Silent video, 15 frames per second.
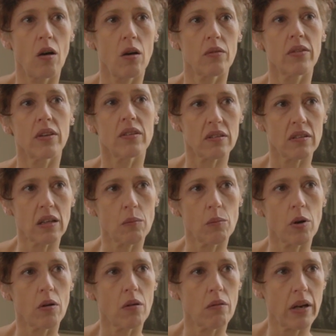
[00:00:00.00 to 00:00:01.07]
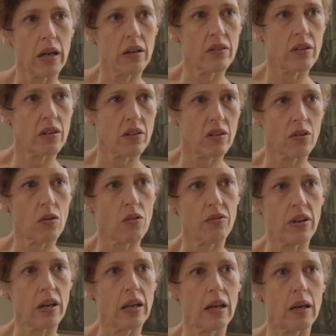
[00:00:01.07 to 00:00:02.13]
of the stigma around it and not
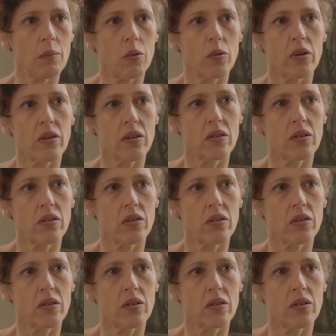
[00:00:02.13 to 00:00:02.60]
feeling able to